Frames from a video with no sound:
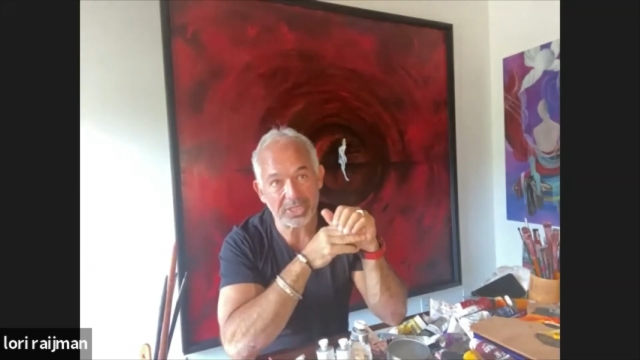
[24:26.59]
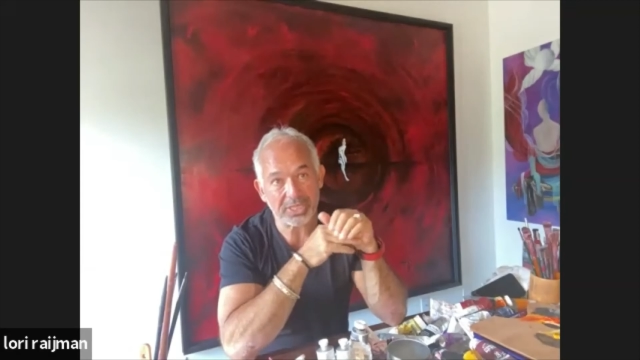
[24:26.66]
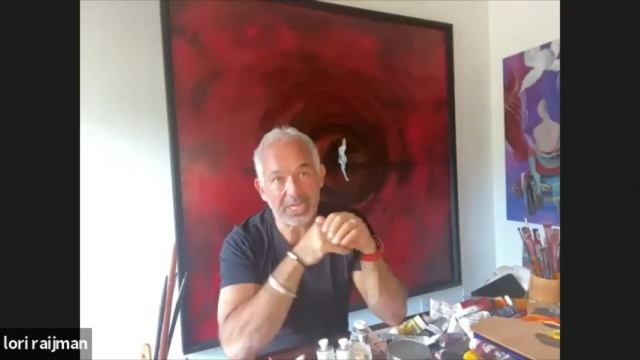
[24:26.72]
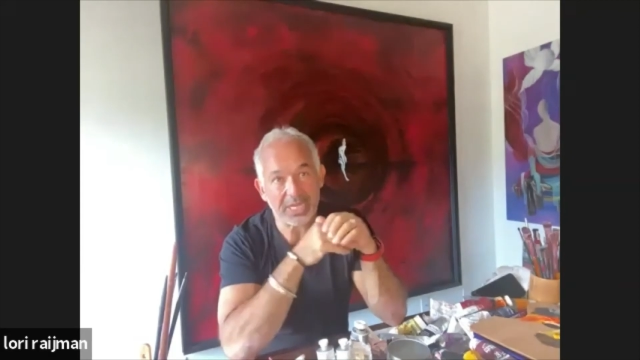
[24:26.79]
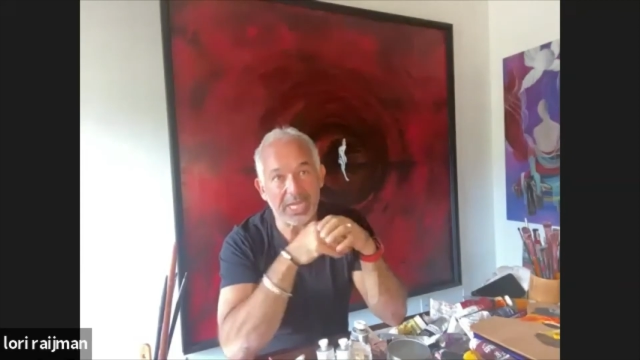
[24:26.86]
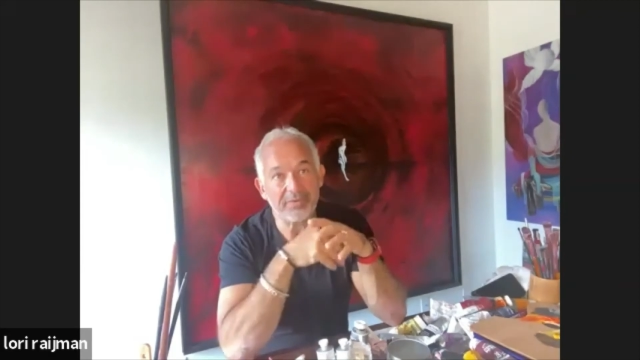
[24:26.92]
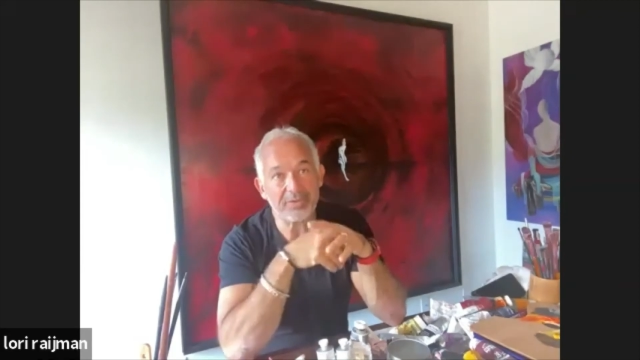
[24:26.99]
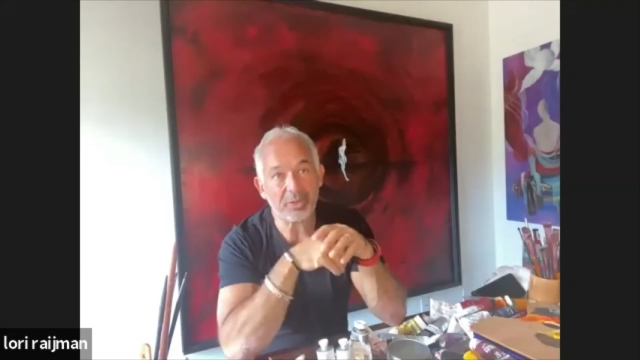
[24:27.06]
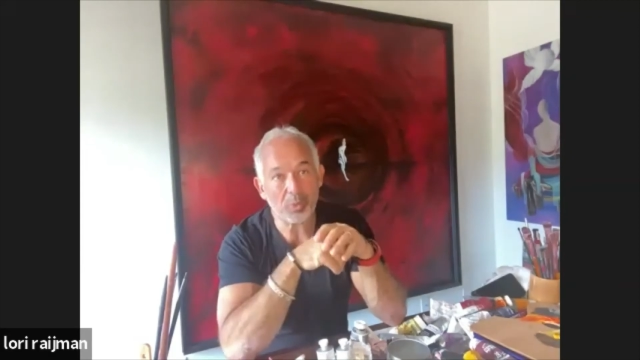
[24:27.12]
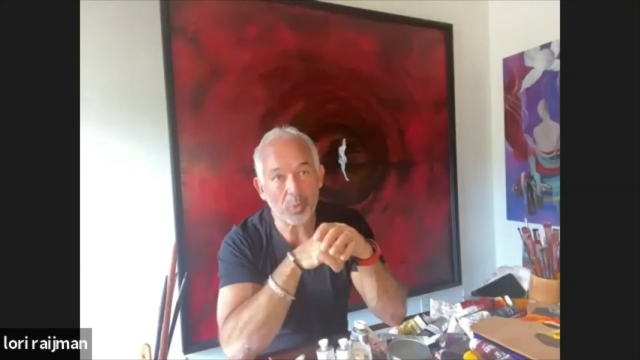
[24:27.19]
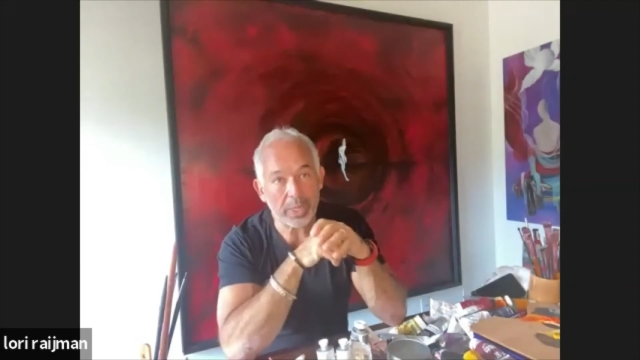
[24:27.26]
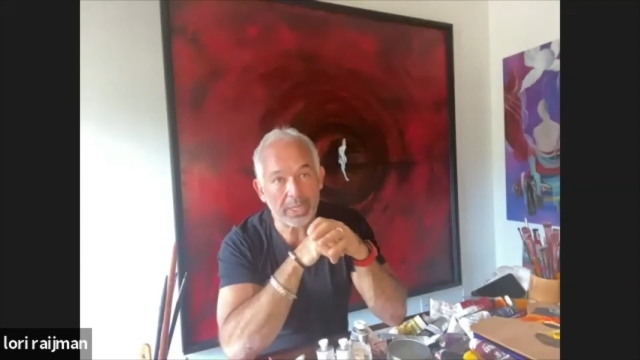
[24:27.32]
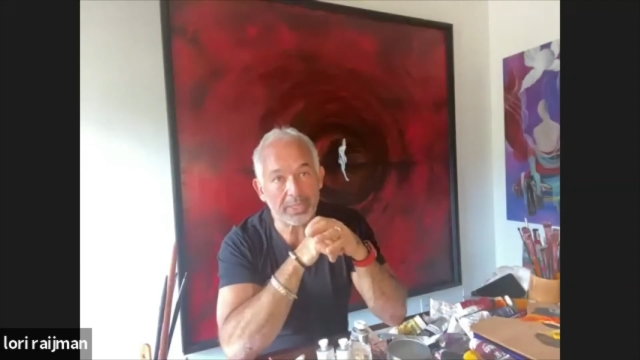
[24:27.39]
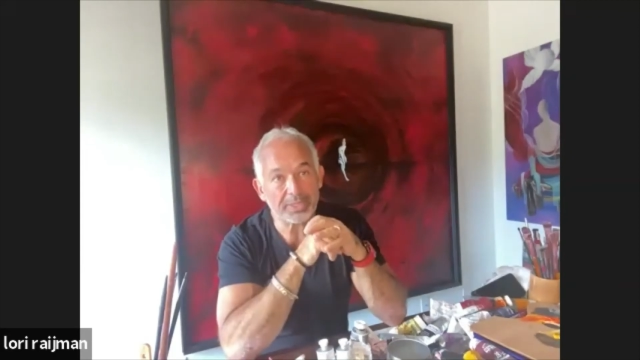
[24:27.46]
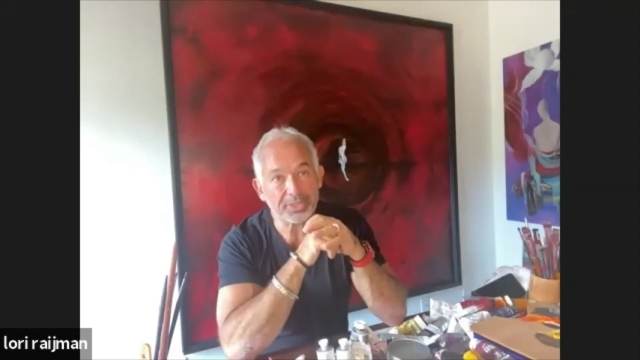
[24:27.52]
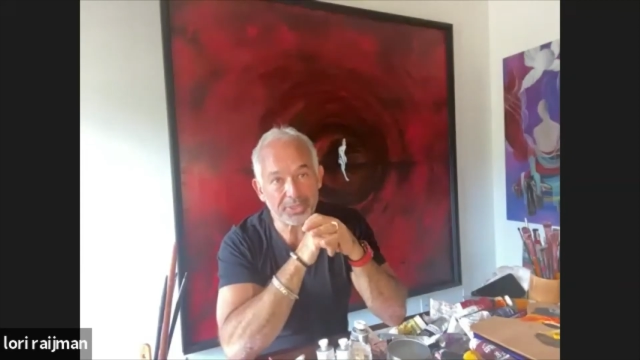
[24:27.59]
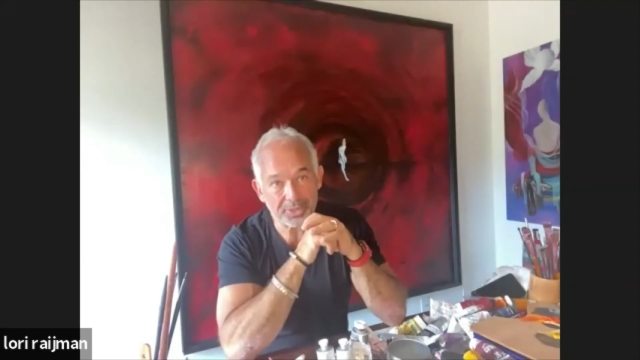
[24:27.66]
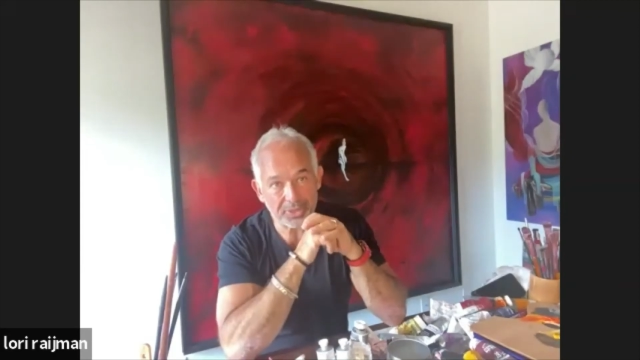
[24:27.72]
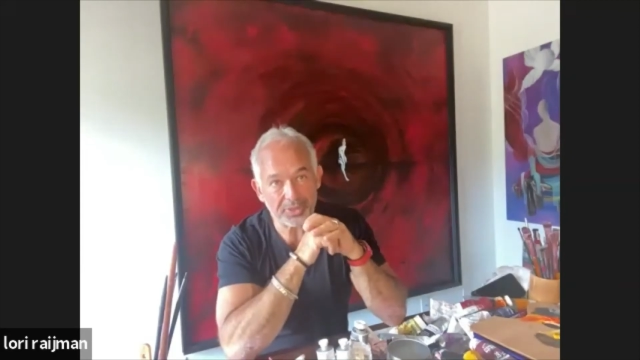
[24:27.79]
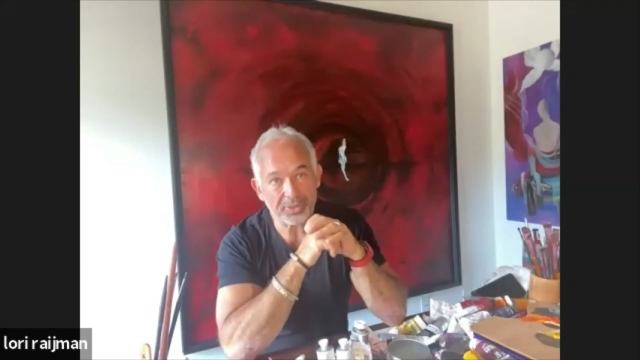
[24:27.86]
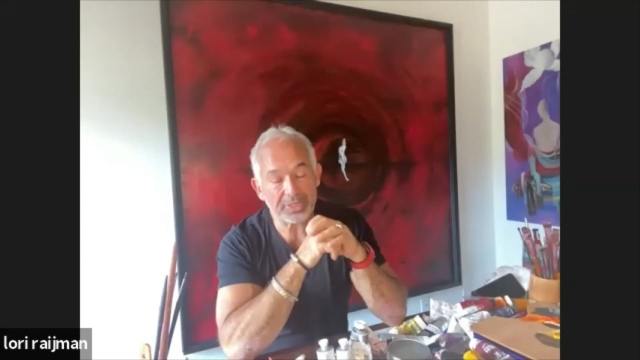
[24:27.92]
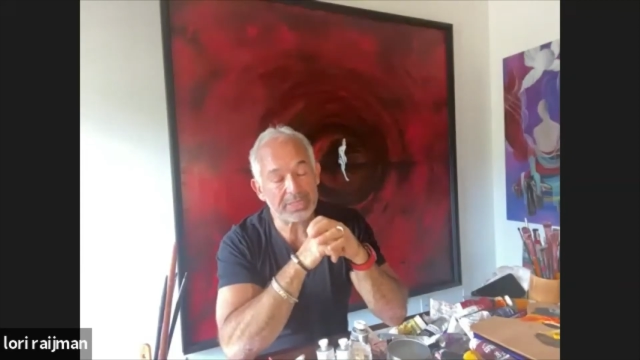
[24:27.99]
they have the will to
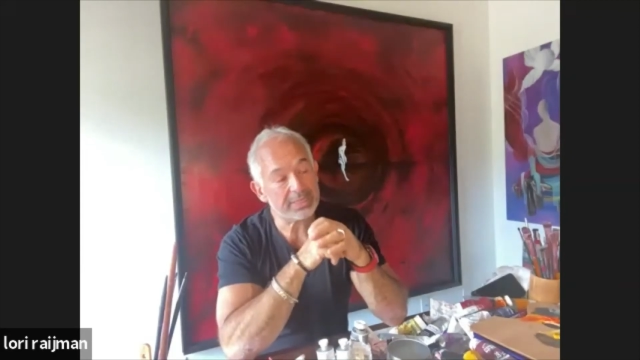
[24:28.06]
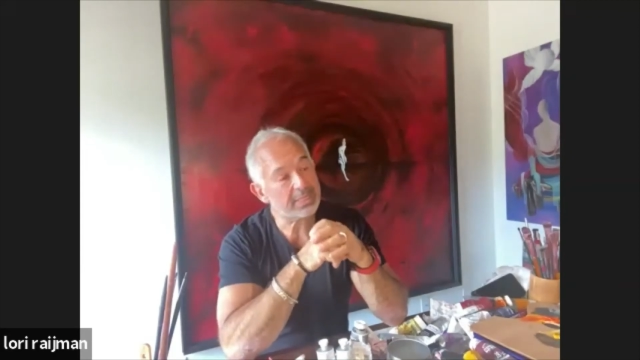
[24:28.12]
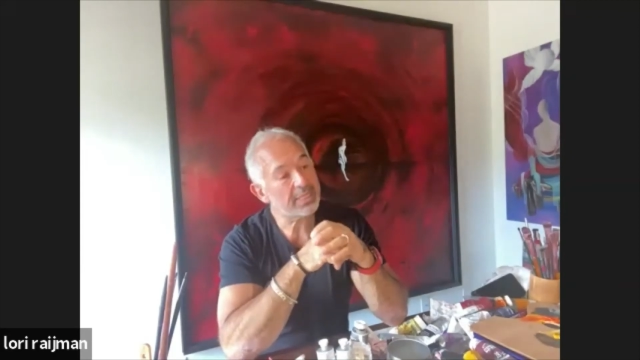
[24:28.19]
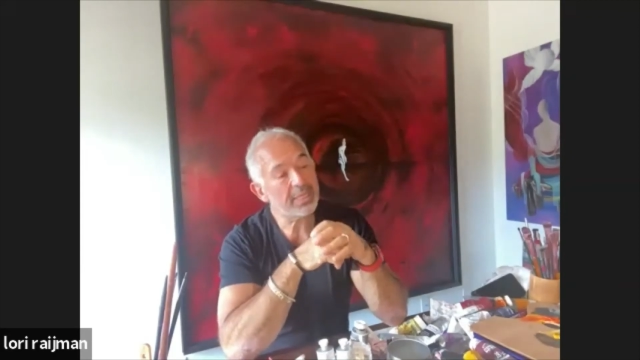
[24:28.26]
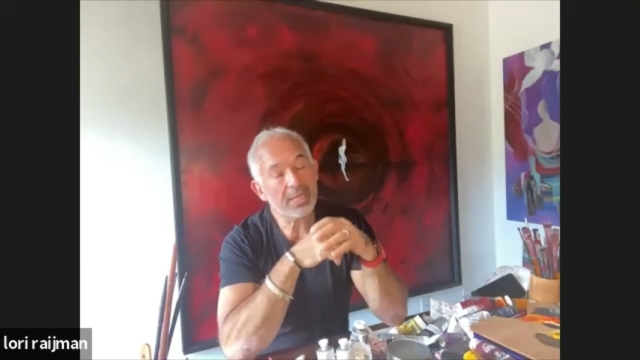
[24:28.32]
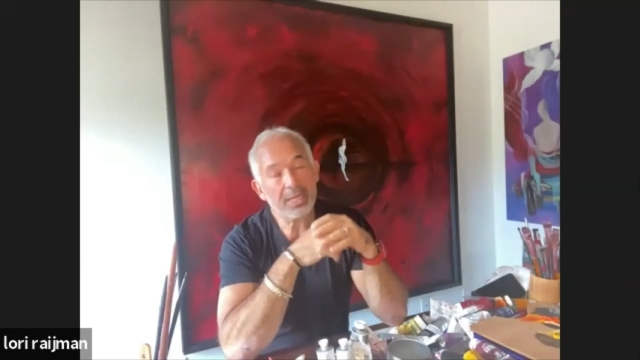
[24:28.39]
do it.